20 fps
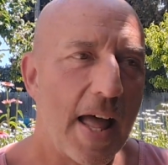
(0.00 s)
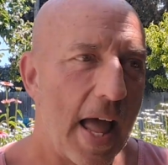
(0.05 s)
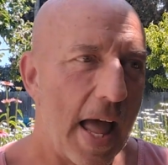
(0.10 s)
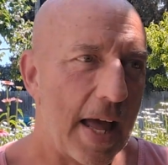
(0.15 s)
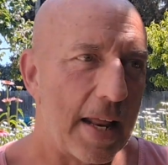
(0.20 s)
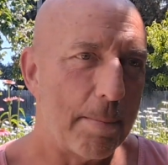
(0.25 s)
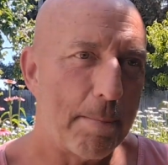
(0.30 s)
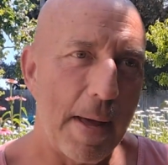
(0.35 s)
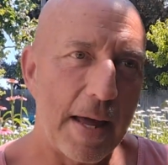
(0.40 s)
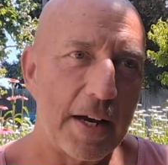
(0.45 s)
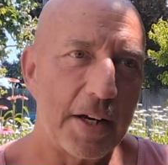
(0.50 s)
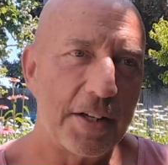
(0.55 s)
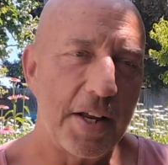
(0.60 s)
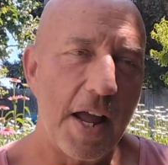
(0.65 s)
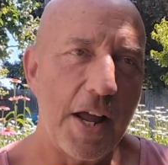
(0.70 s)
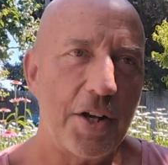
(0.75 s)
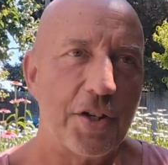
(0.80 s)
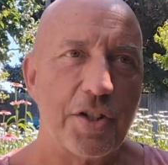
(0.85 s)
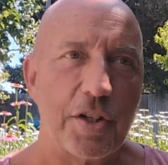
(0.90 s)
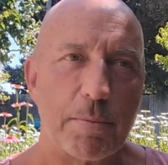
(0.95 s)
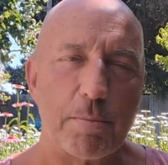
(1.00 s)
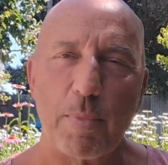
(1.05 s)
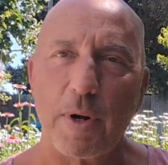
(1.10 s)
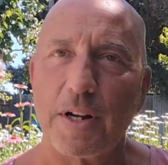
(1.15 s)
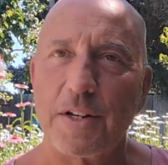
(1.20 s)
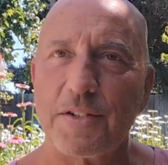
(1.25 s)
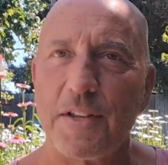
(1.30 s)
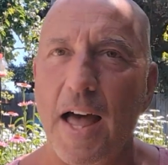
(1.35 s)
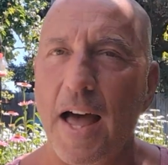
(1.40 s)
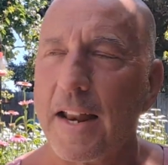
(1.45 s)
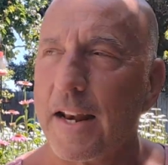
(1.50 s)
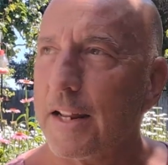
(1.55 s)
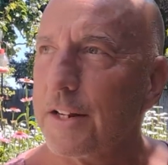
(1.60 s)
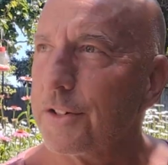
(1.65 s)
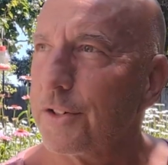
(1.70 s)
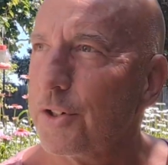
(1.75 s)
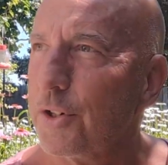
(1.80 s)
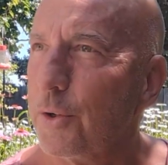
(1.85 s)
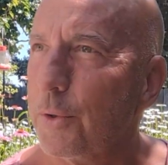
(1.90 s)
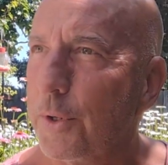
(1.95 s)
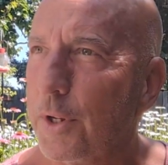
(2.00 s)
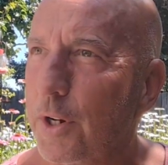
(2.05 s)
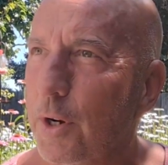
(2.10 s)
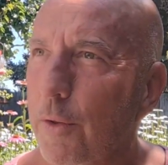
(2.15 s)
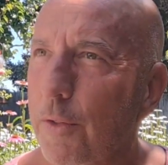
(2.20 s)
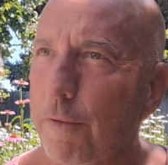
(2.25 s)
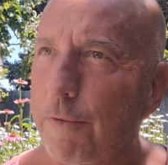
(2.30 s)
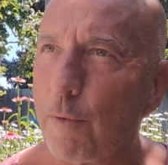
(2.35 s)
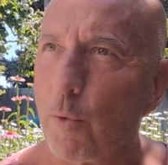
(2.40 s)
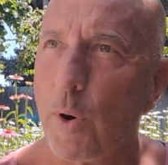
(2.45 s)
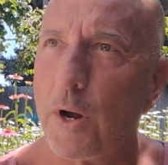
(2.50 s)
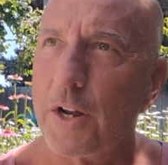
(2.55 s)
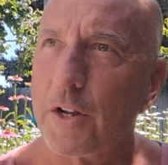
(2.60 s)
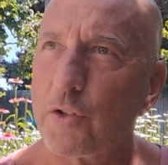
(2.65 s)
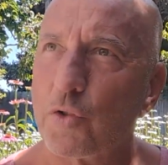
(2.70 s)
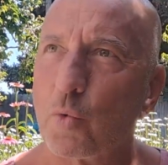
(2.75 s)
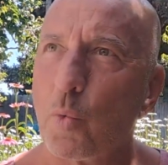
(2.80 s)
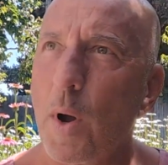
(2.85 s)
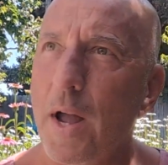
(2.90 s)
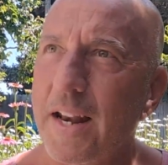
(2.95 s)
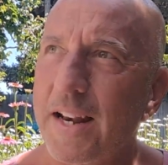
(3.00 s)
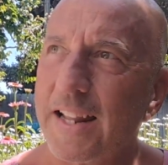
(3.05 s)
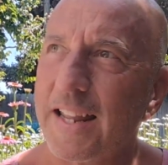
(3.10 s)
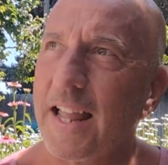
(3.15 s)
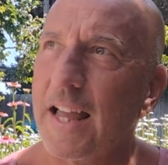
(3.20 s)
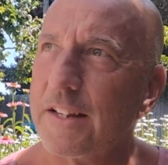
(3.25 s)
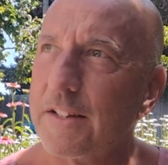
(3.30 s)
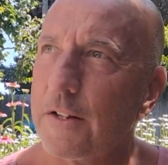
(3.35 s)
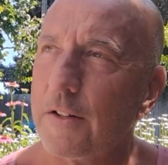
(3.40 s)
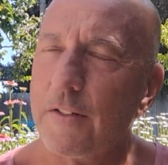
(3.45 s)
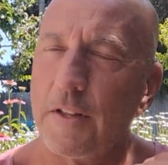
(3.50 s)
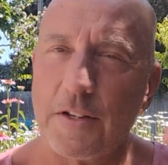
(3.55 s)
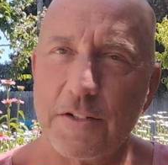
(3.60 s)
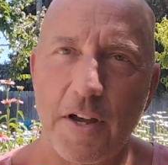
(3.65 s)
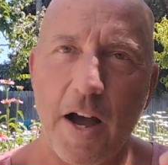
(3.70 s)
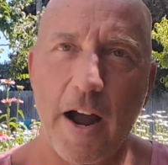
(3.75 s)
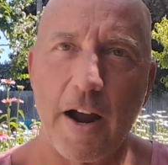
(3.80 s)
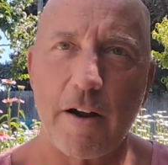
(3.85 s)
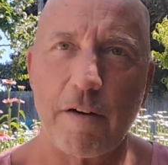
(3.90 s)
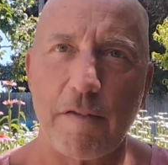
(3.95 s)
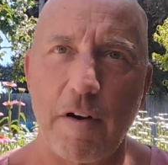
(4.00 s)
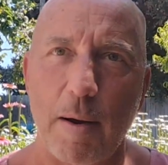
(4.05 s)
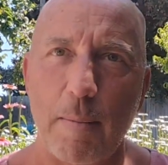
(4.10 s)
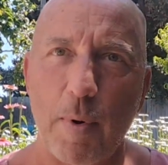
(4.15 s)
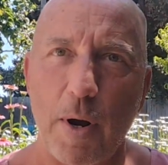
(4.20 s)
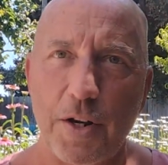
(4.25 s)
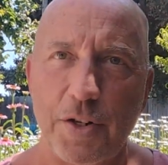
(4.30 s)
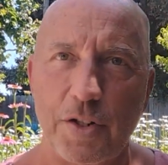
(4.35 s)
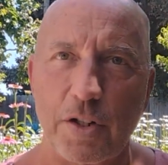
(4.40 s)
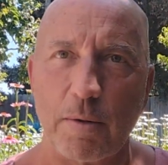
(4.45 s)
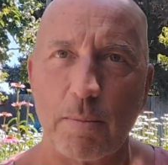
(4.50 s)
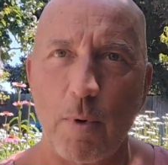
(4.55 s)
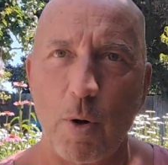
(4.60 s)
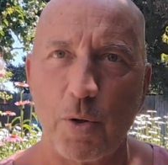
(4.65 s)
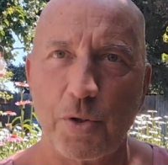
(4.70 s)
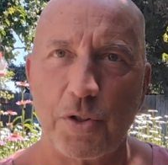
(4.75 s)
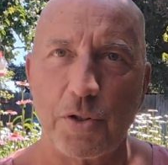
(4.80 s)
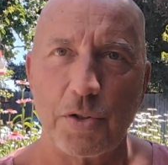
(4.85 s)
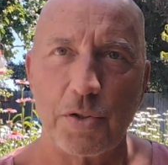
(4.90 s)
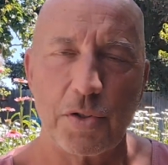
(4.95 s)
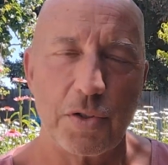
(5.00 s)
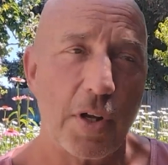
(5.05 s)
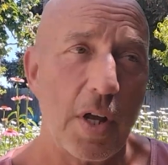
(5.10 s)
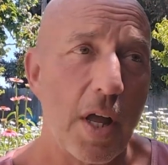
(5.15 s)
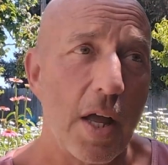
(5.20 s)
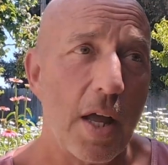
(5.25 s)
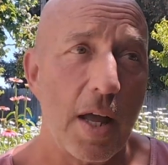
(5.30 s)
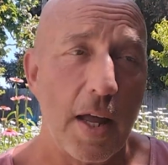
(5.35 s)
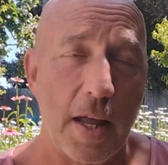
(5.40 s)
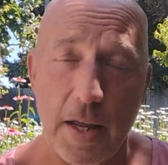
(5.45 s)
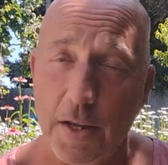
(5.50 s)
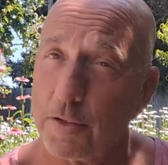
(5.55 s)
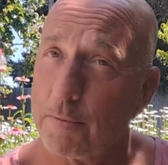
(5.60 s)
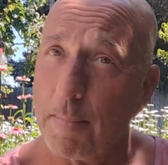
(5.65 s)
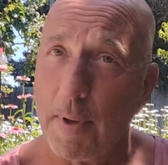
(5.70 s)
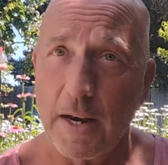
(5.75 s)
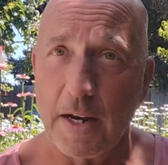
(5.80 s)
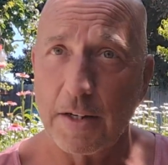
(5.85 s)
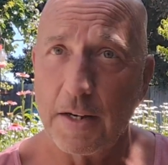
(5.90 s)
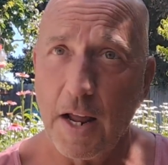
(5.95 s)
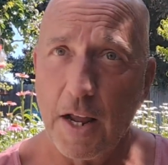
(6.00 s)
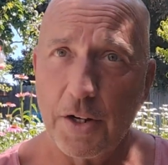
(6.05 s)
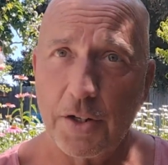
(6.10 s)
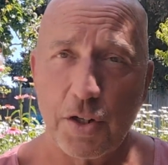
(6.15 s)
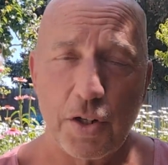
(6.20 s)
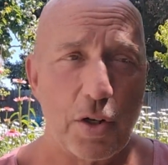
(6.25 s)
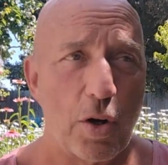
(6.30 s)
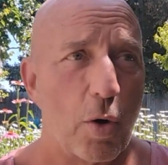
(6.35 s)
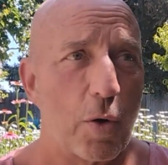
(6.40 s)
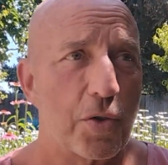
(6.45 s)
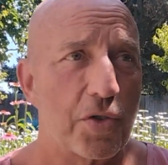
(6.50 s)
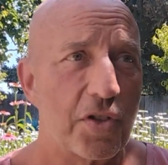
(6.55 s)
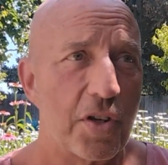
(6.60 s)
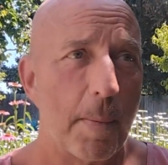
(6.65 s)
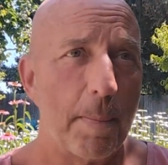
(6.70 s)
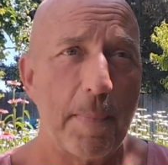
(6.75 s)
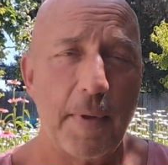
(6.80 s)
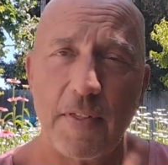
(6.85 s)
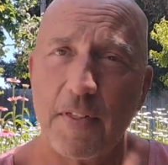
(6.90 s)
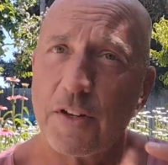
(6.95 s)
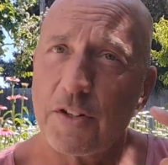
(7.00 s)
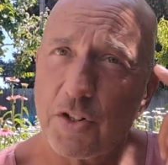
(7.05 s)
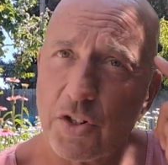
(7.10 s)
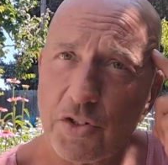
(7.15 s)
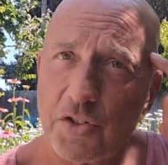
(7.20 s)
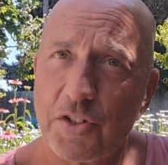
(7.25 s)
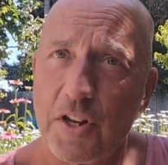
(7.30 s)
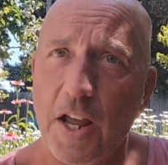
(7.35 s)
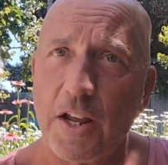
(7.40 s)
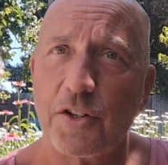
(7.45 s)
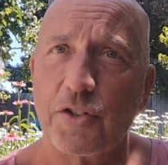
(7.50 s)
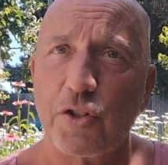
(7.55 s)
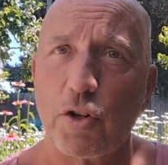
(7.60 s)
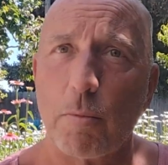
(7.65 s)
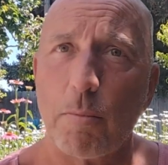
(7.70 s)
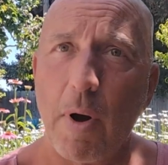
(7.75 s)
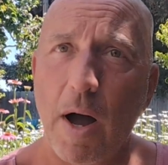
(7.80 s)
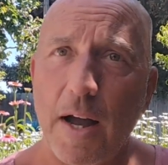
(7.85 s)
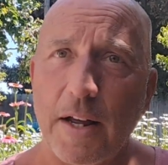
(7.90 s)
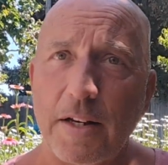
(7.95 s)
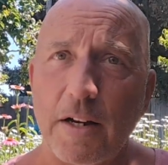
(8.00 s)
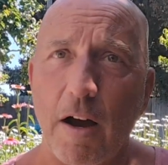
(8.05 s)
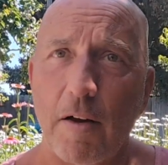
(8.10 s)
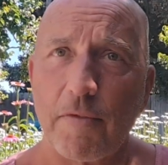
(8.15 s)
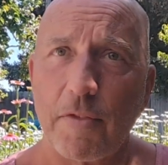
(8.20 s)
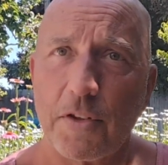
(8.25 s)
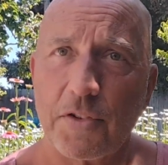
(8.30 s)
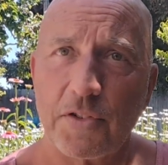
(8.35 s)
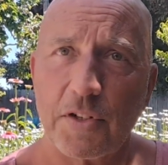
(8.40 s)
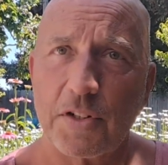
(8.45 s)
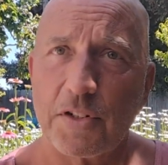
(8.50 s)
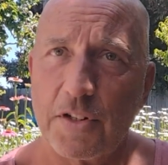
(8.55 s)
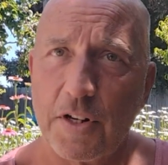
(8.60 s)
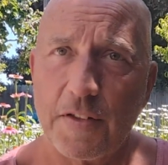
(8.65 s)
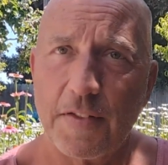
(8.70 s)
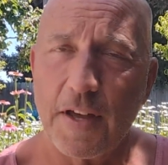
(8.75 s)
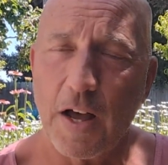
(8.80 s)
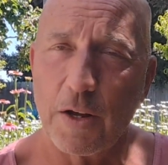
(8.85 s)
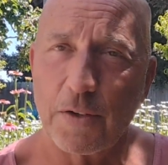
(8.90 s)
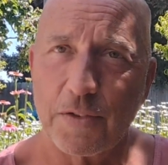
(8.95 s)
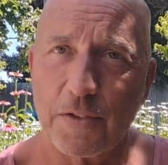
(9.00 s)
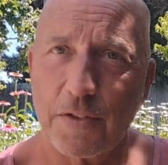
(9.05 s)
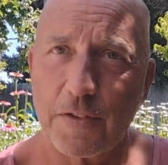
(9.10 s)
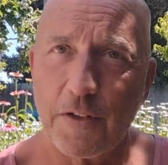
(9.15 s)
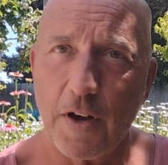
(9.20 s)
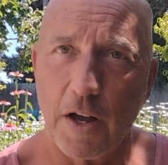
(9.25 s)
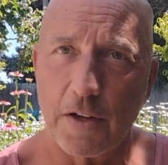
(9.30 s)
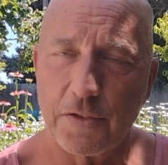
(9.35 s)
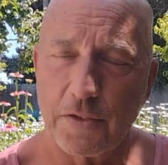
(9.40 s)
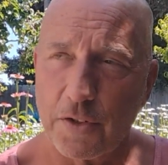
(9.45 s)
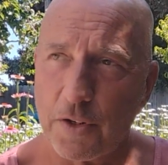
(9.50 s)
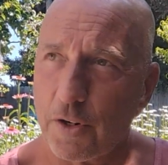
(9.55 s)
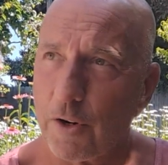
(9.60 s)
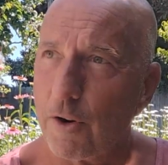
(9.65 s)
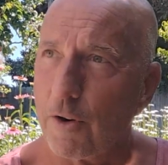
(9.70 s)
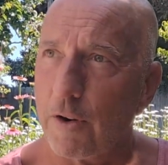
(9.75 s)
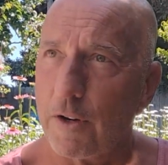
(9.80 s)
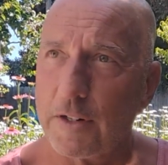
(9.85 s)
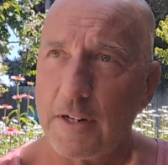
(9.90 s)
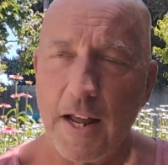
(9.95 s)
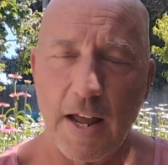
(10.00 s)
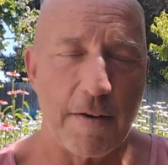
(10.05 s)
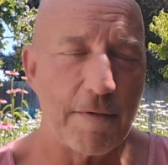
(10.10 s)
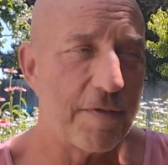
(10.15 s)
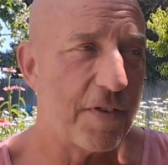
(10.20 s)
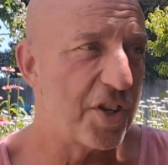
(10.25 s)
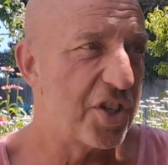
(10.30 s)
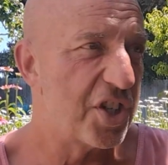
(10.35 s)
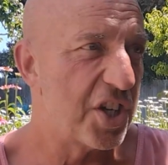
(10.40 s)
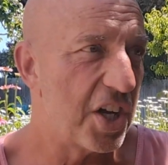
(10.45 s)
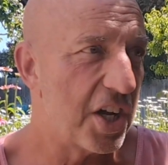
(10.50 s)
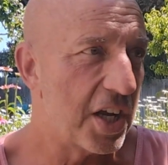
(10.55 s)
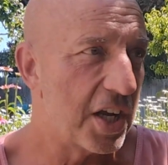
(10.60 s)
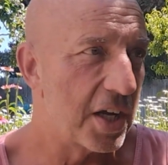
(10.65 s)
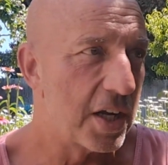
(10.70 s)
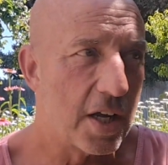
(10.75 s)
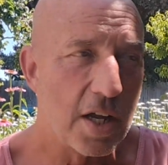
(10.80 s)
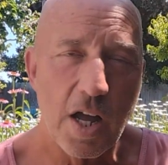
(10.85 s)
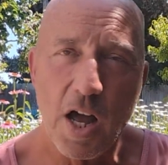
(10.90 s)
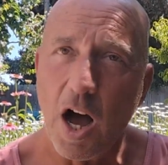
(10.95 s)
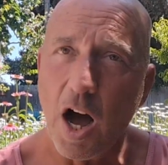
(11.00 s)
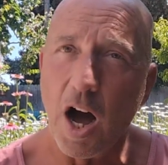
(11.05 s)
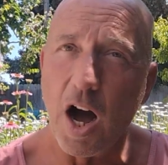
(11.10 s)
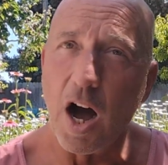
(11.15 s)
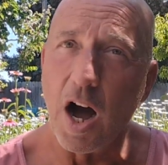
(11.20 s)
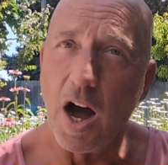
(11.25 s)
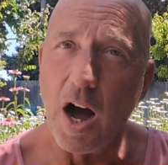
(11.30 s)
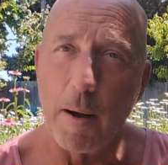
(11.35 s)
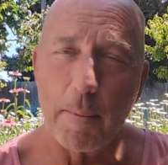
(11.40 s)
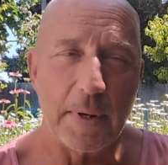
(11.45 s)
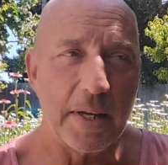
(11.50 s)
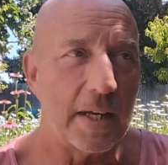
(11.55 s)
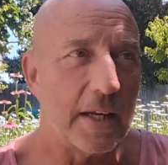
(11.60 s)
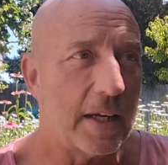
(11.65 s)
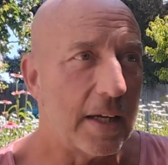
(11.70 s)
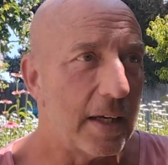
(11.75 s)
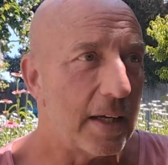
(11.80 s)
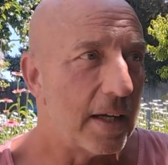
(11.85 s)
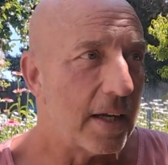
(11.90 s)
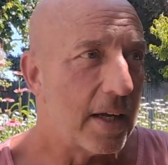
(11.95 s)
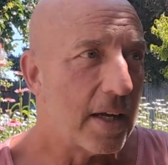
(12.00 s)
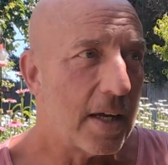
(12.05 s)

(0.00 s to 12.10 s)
And meditation brings that in too. You know, the quickest way to get to these higher vibration emotions is meditation, or something that just takes your mind off the 60,000 thoughts that occur a day. Fishing, a hobby.